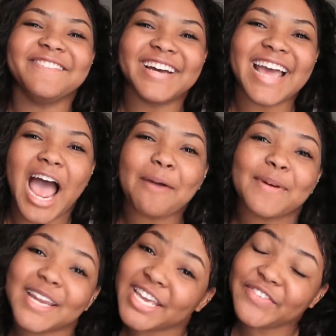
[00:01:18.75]
But I'm
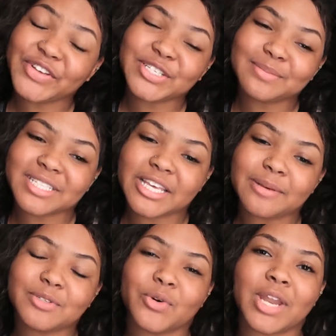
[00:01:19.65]
gonna give you some
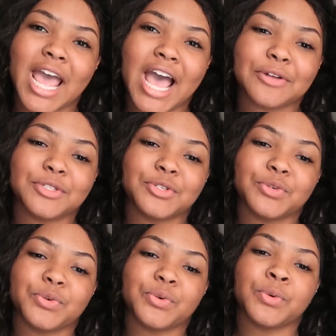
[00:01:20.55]
tips on how
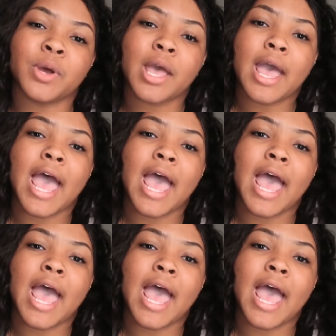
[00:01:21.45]
to